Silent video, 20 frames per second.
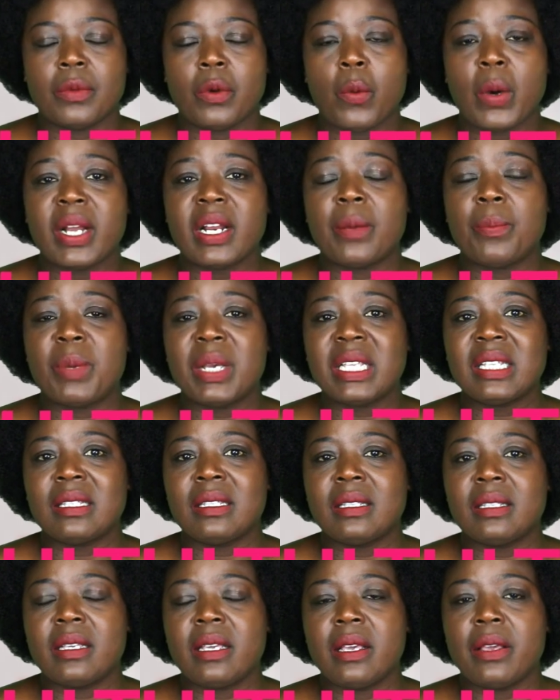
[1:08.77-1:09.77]
What
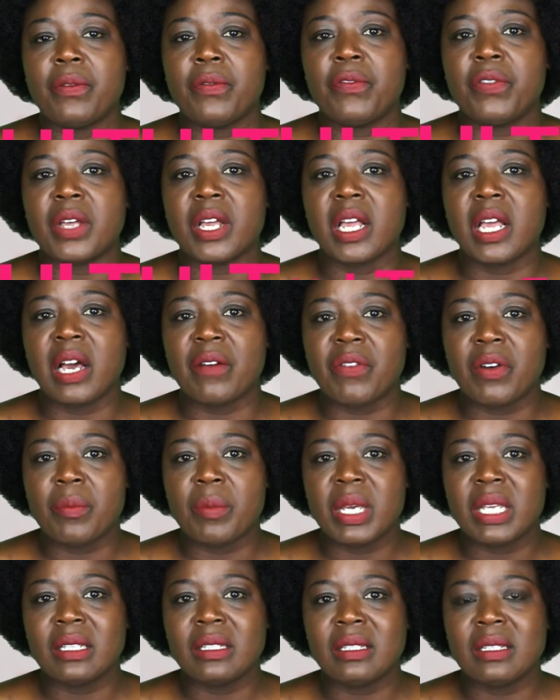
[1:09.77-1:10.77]
happens if the
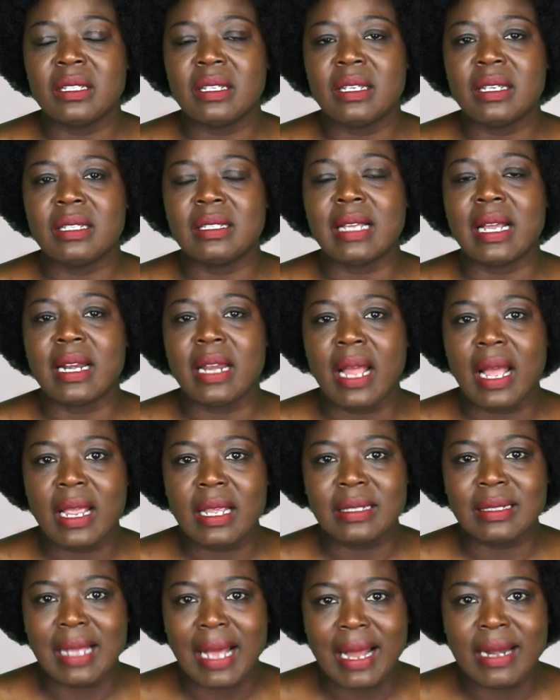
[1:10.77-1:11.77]
government is,
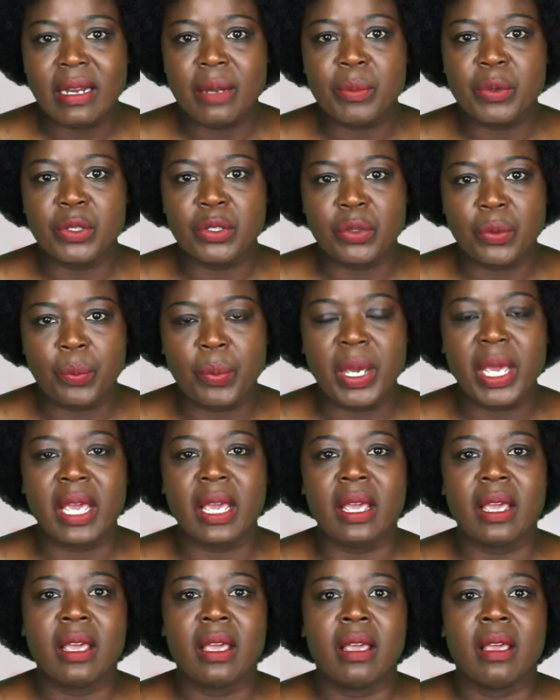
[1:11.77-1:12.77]
is unable to
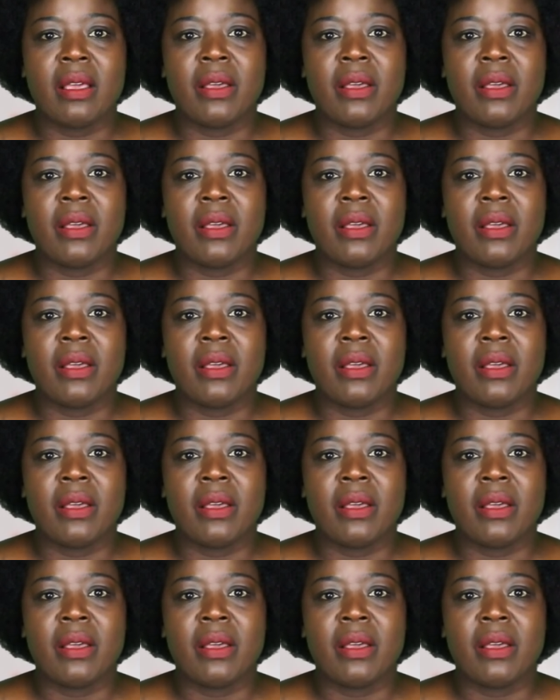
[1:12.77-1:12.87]
pay